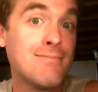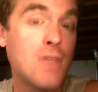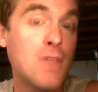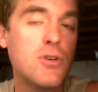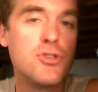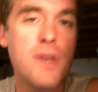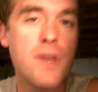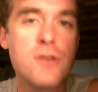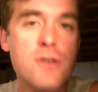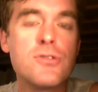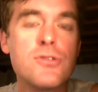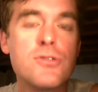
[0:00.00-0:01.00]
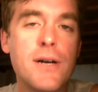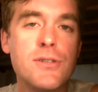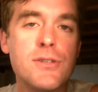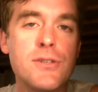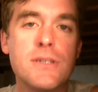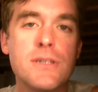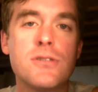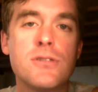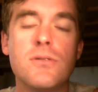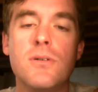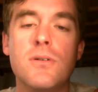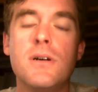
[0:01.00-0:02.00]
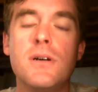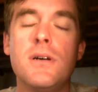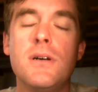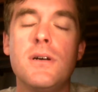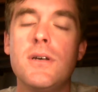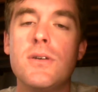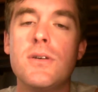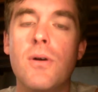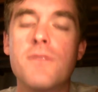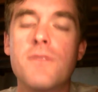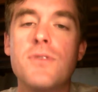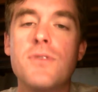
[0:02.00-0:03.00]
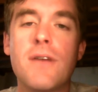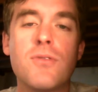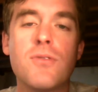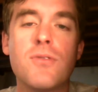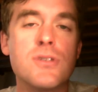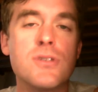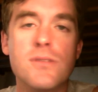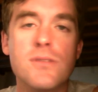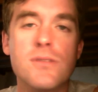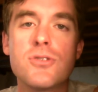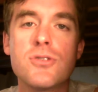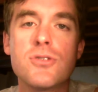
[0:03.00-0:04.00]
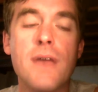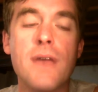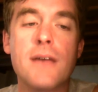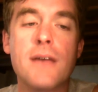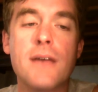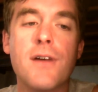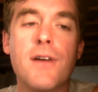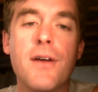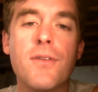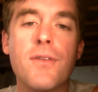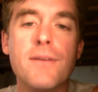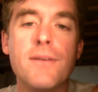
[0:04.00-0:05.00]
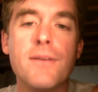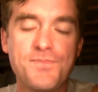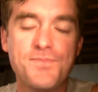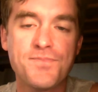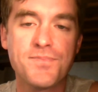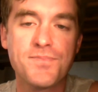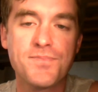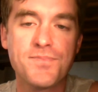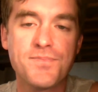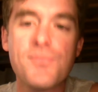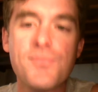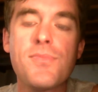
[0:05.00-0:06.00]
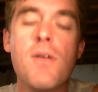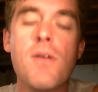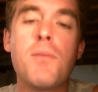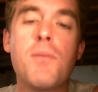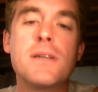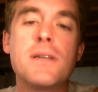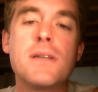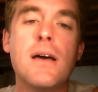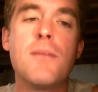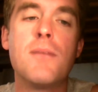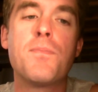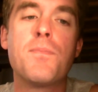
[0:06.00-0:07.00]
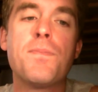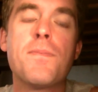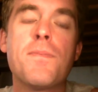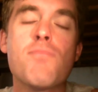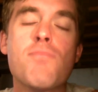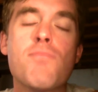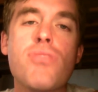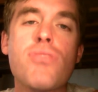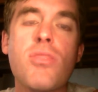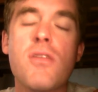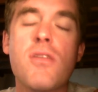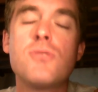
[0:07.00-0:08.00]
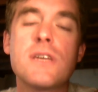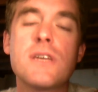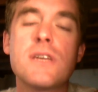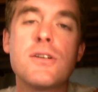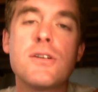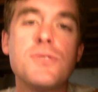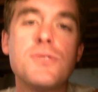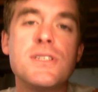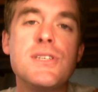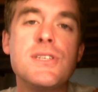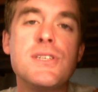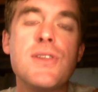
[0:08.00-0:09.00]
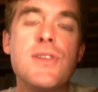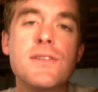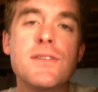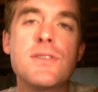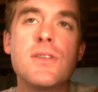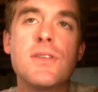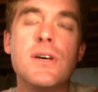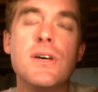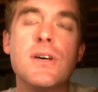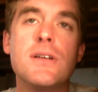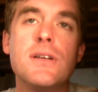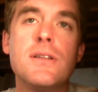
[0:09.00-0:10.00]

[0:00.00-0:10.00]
Good trainers know how to do it. So, you know, if you have questions, make sure you ask or hire them. But it was kind of cool to see that the